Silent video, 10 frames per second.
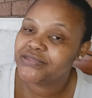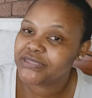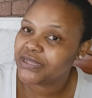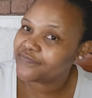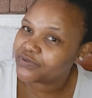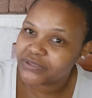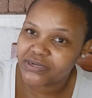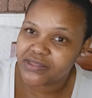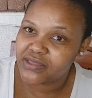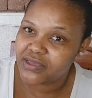Let's love one
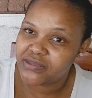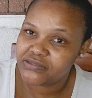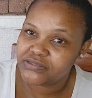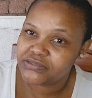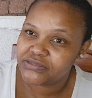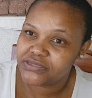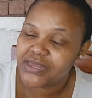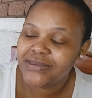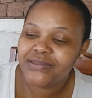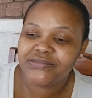another, guys.
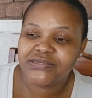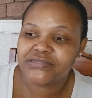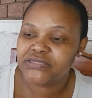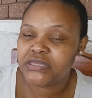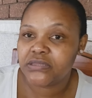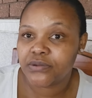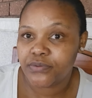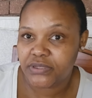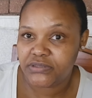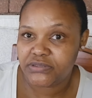Let's extend the
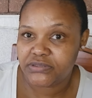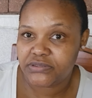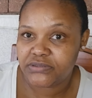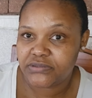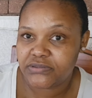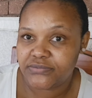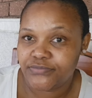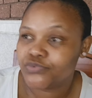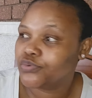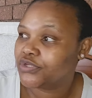grace
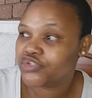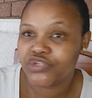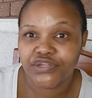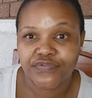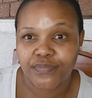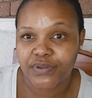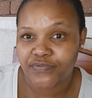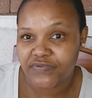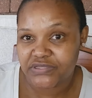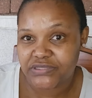to each and every
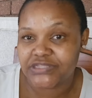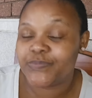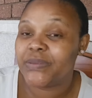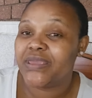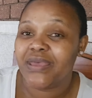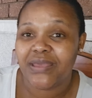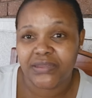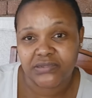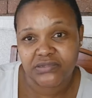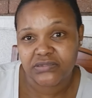one of us. Let's be
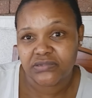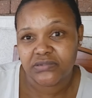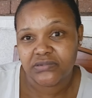kind